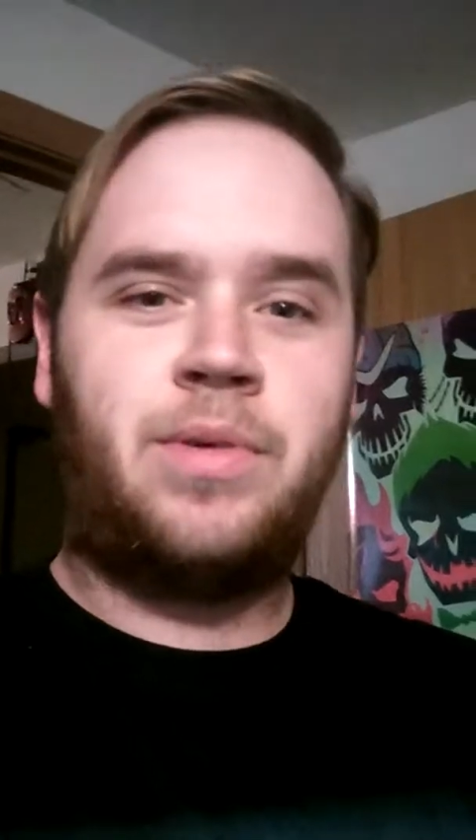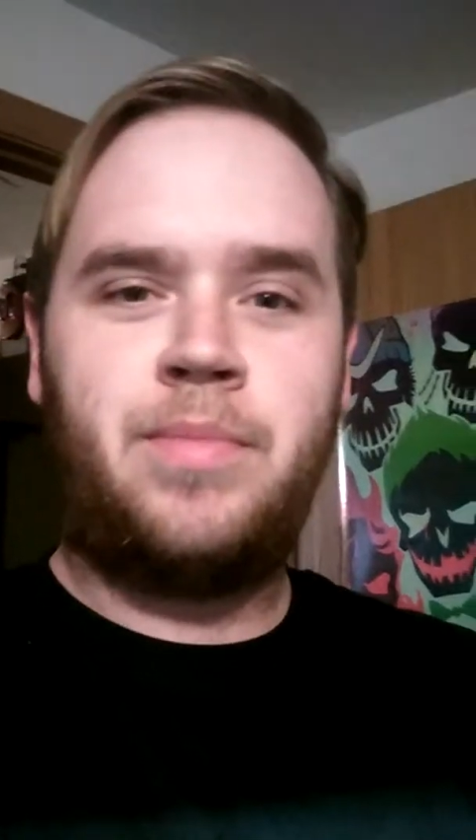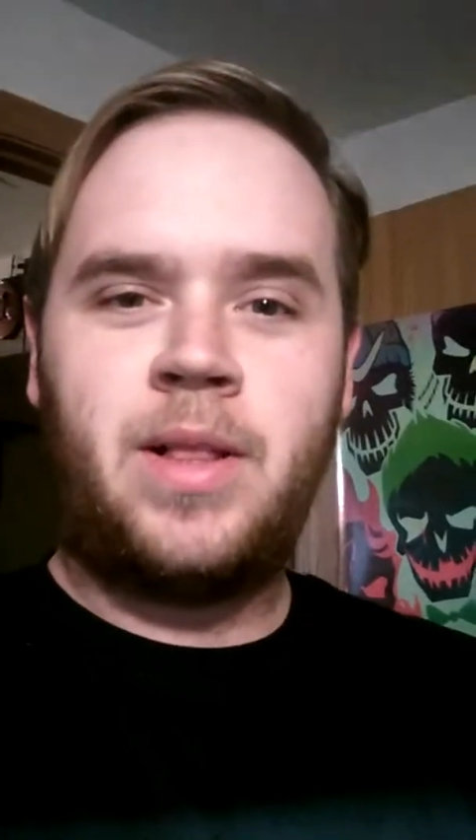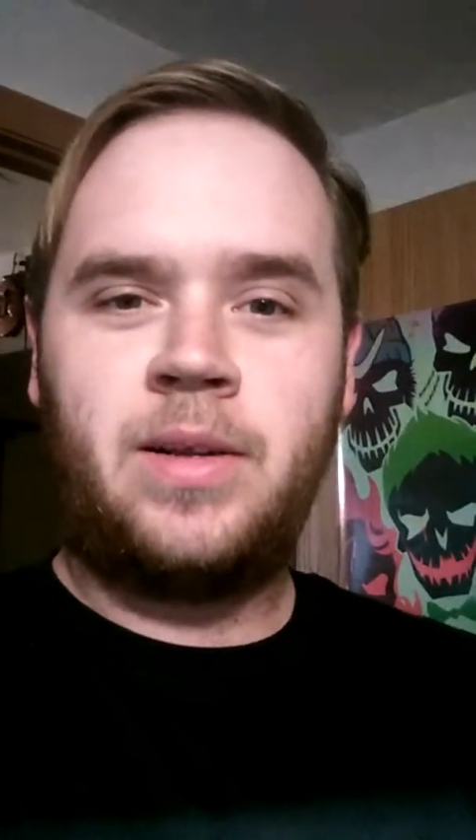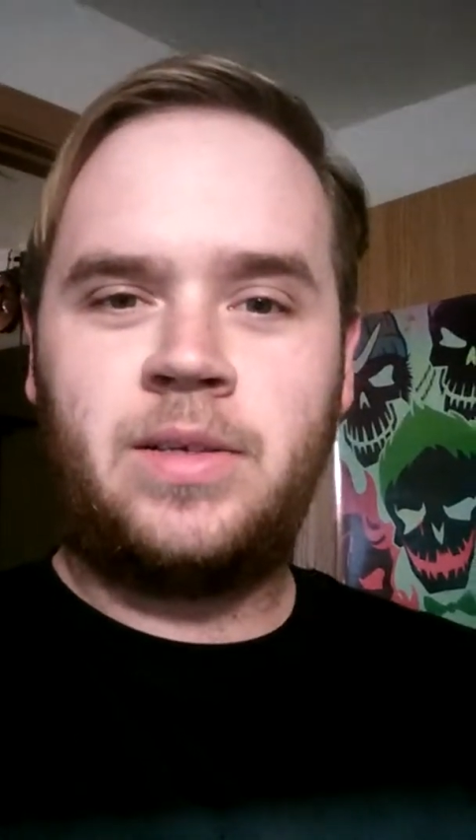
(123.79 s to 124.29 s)

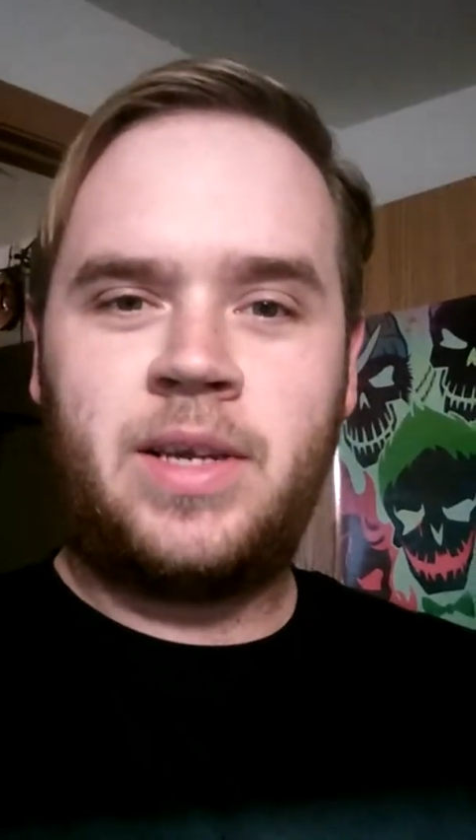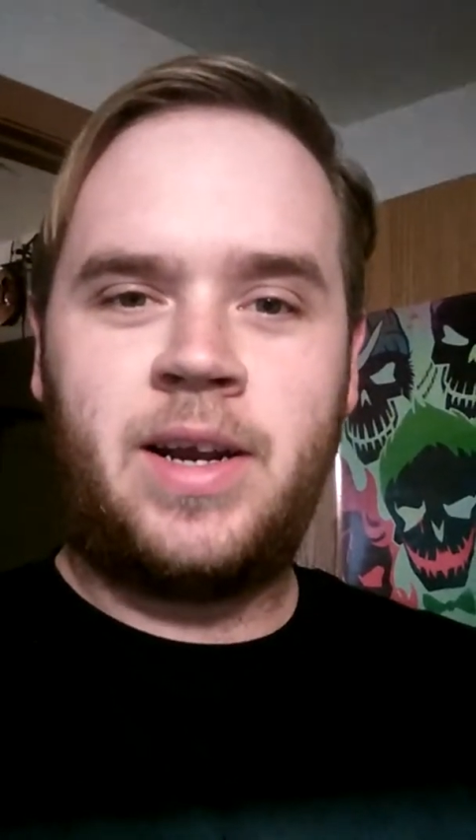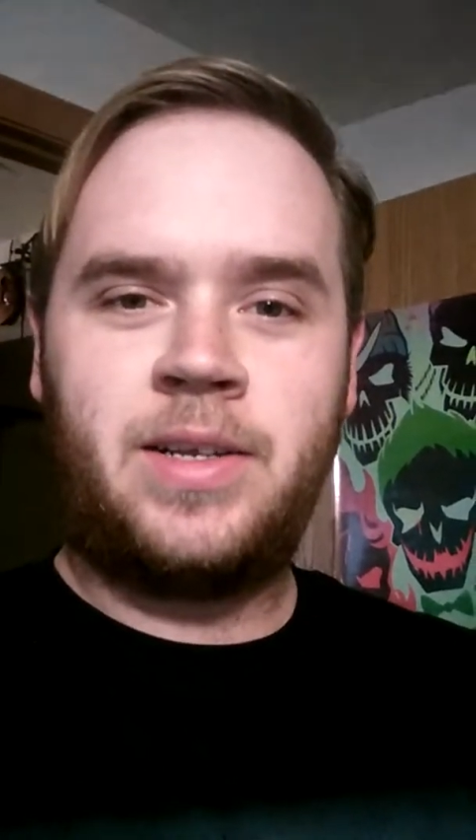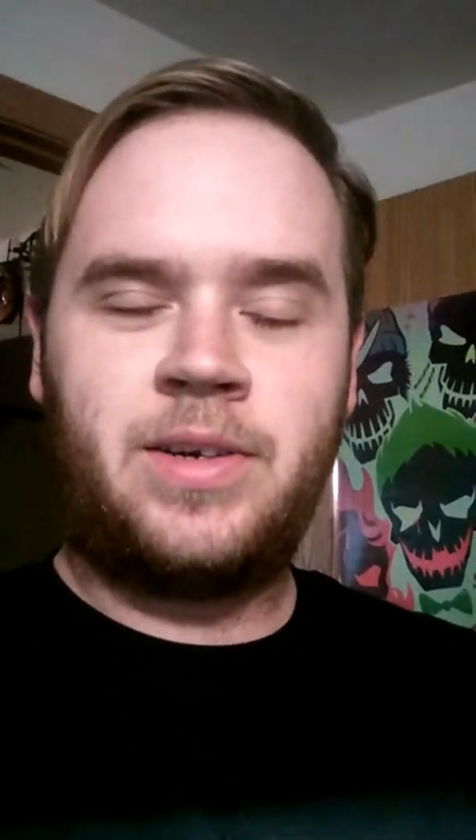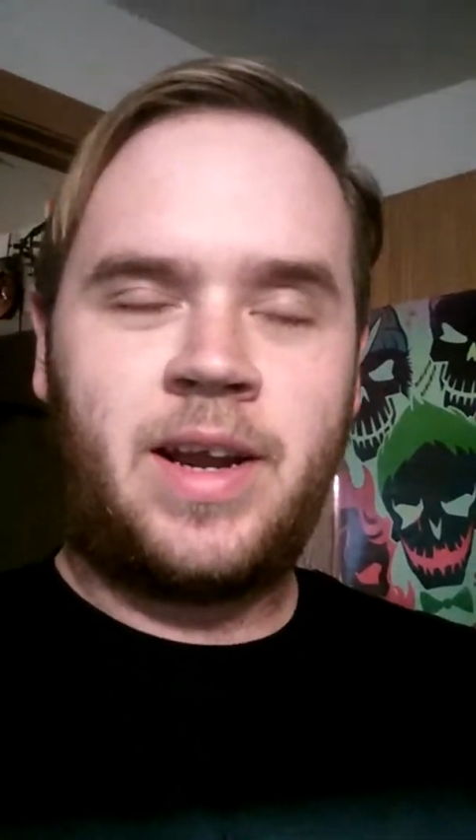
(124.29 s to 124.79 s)
Miller's
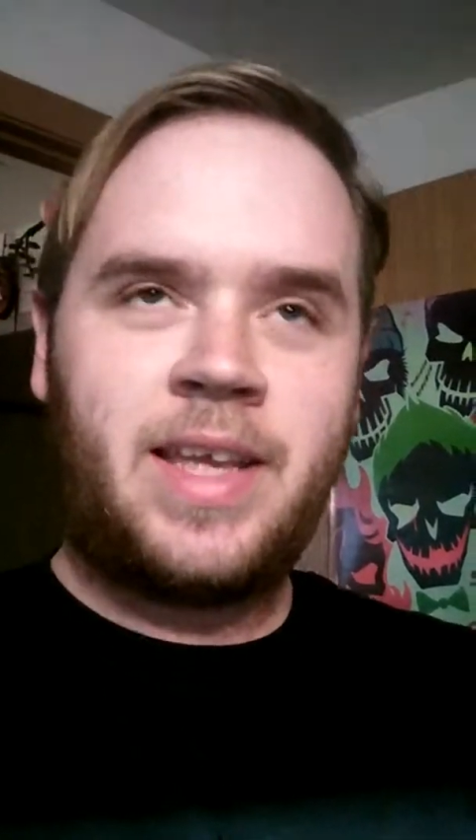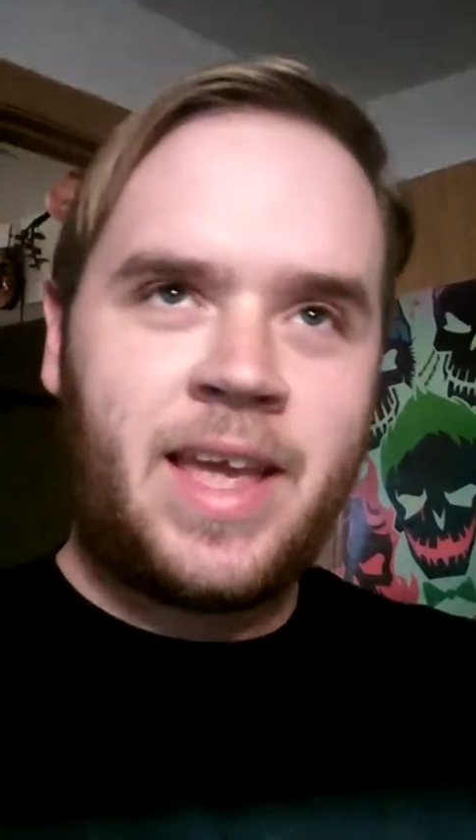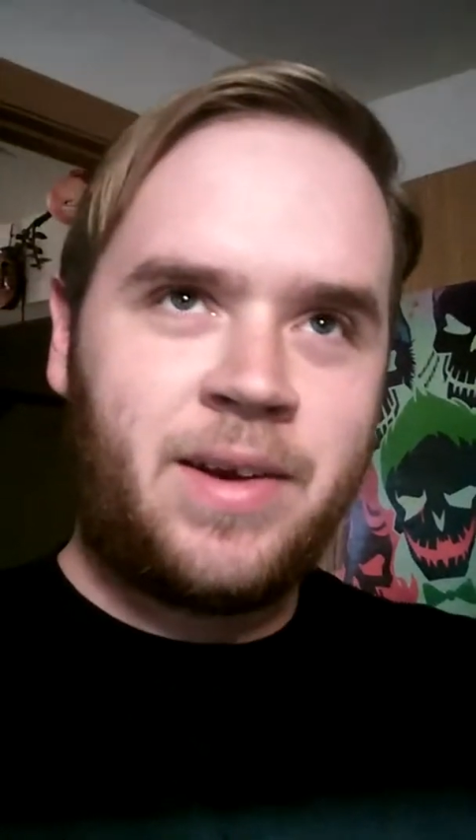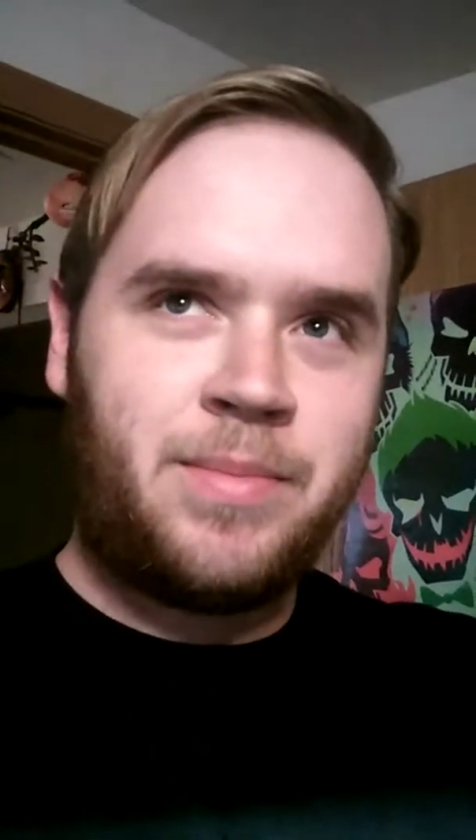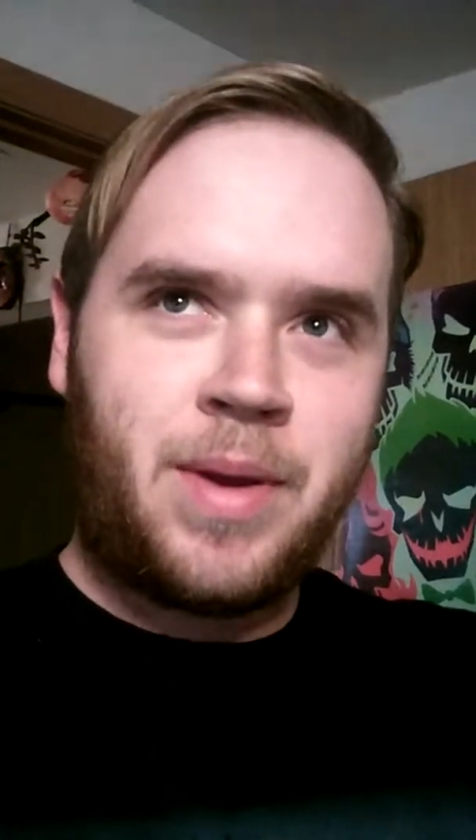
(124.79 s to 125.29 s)
character. I
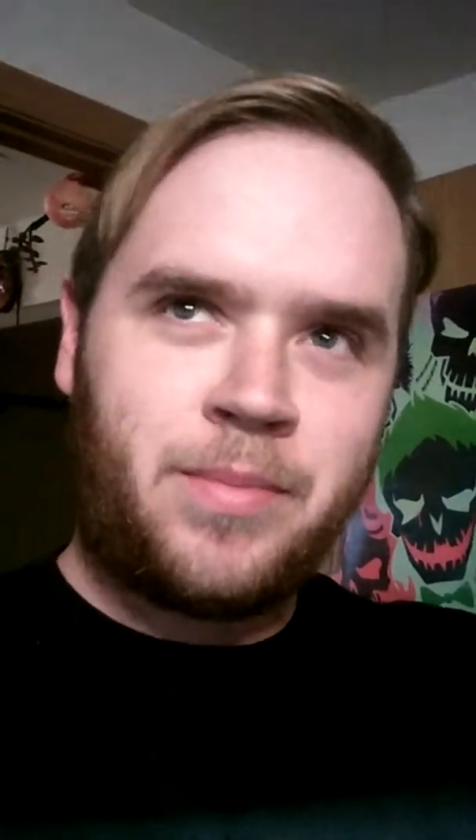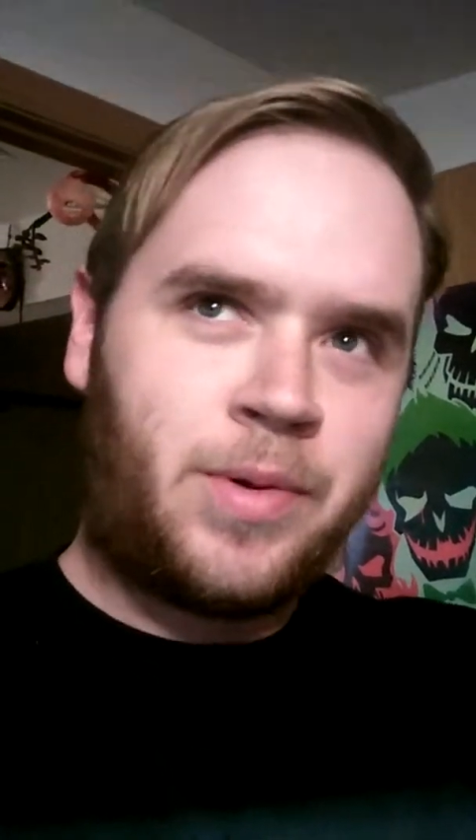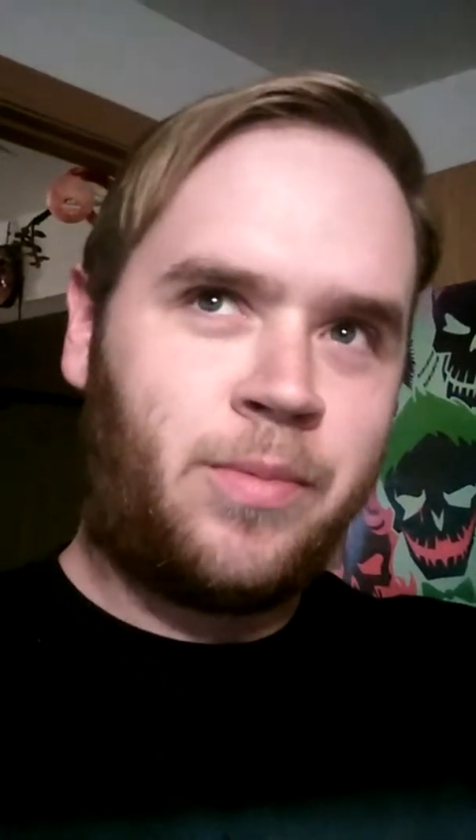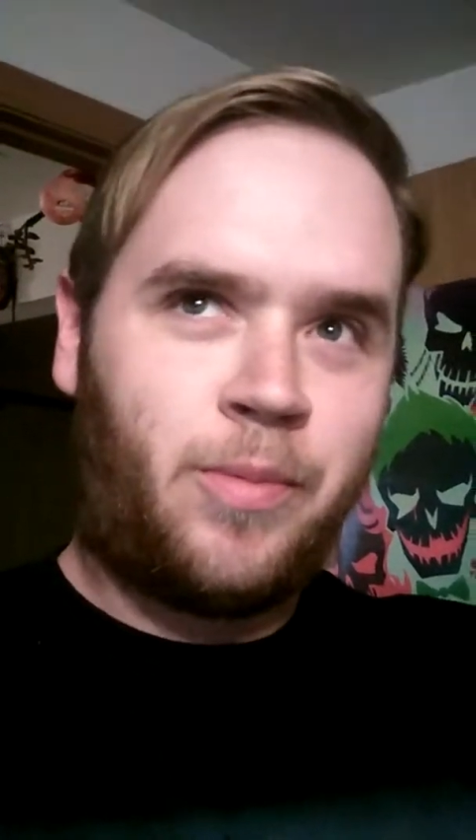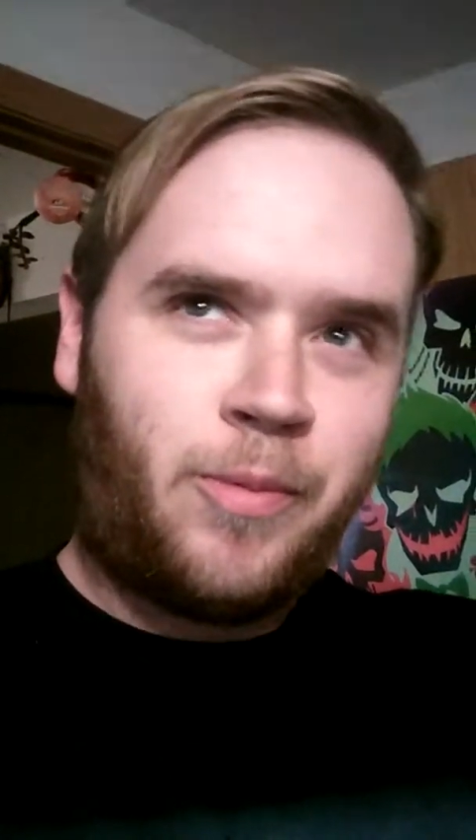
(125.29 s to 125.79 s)
can't remember